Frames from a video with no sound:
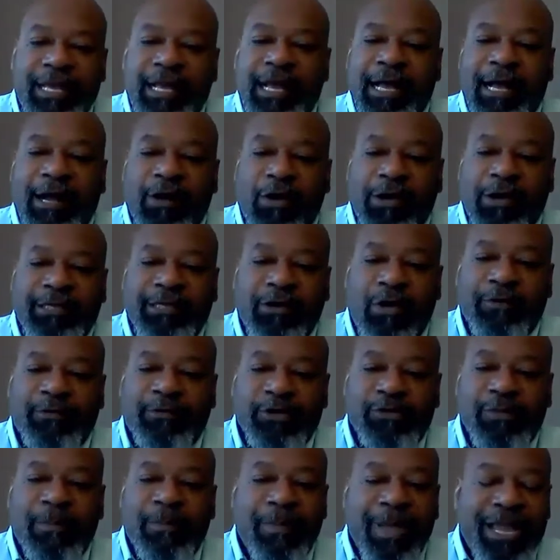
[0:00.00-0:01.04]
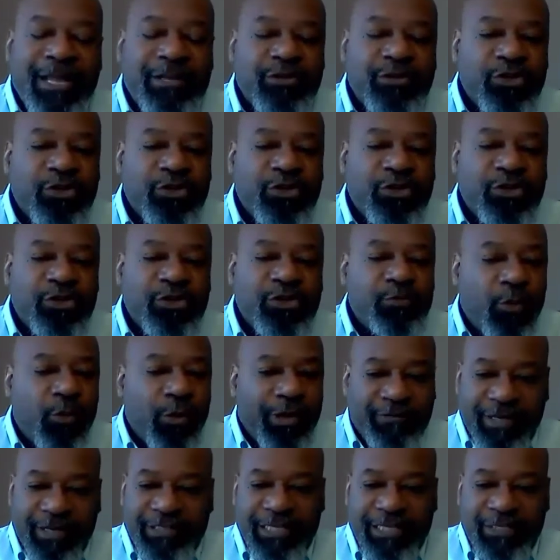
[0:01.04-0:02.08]
Arlington offers
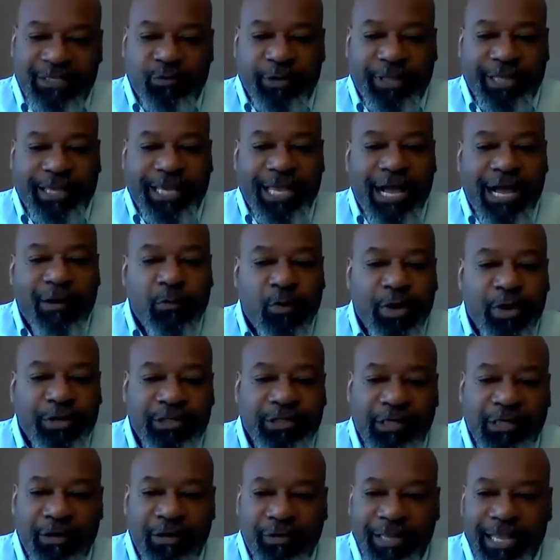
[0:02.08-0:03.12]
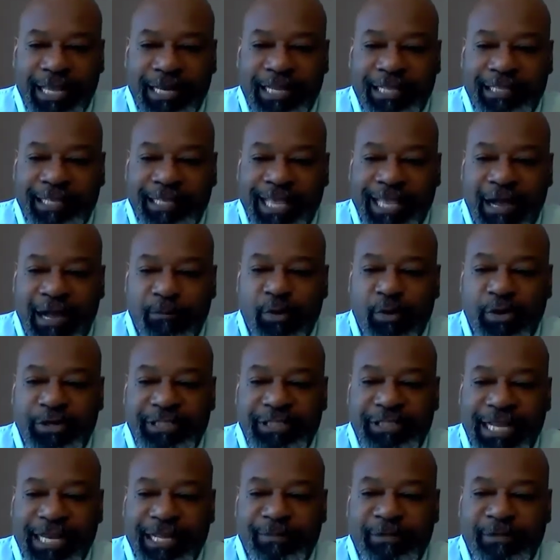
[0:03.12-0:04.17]
major sporting events. That's where the Cowboys are located.
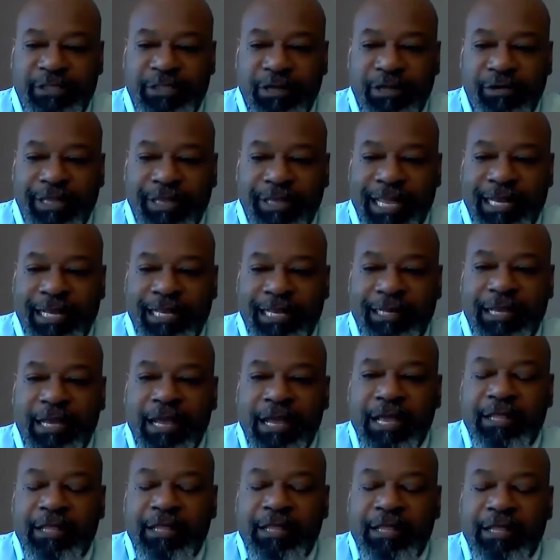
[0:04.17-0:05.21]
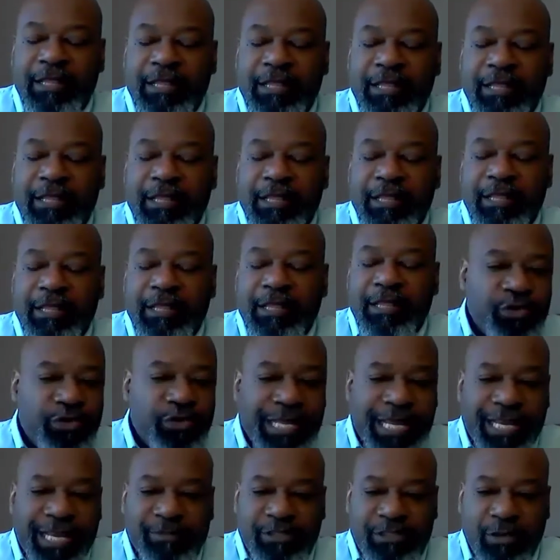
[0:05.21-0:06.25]
The Cowboy Stadium is located. The
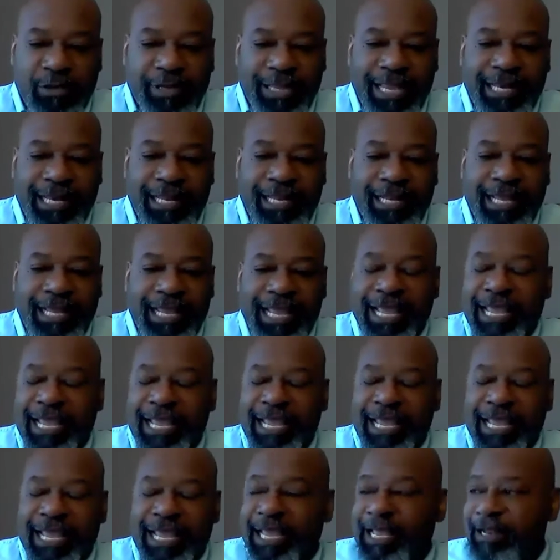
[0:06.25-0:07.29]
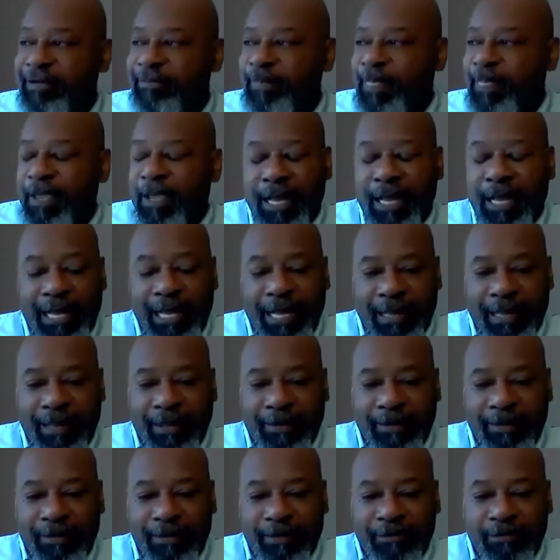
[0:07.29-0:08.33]
Ranger Stadium is located in
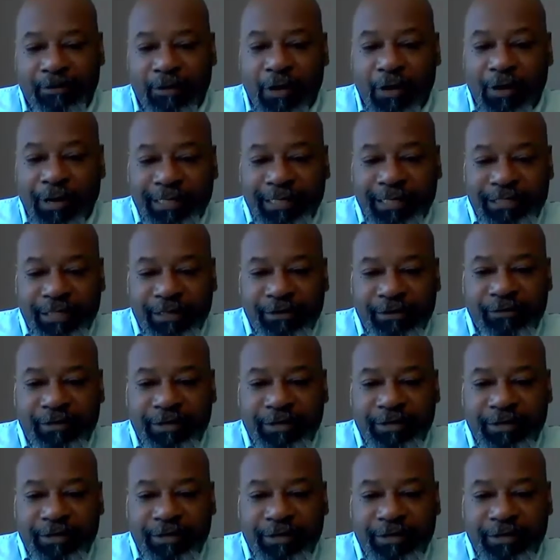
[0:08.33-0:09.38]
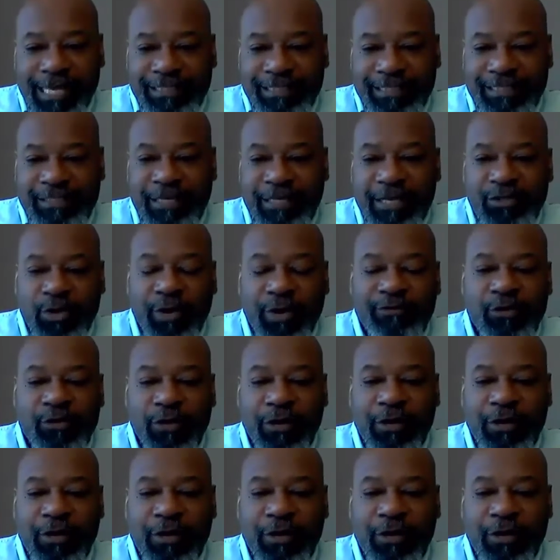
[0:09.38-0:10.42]
Arlington, Texas. So
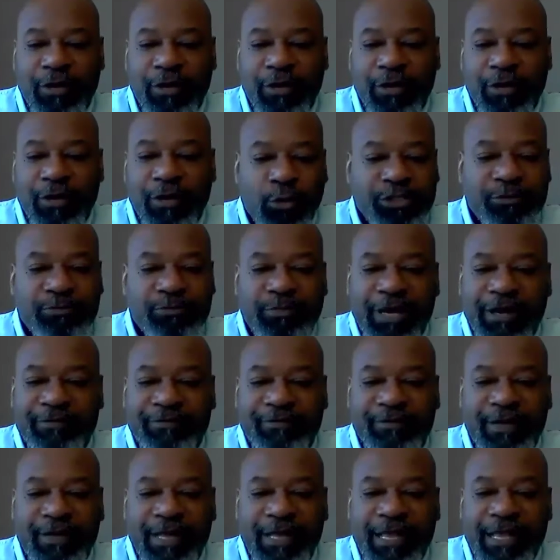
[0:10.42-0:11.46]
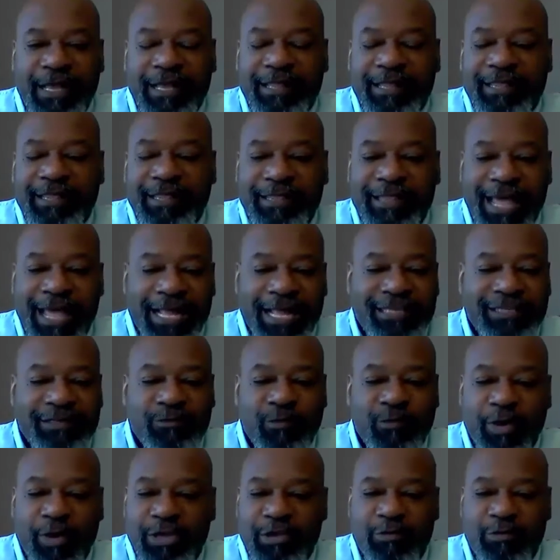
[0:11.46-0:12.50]
if you're a sports buff,
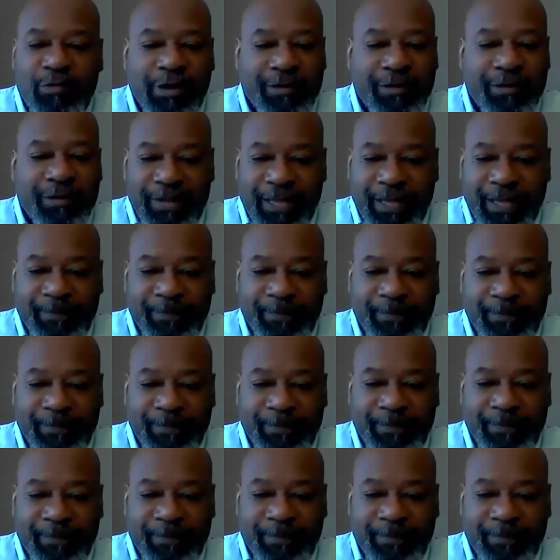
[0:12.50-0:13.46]
that's where you want to be.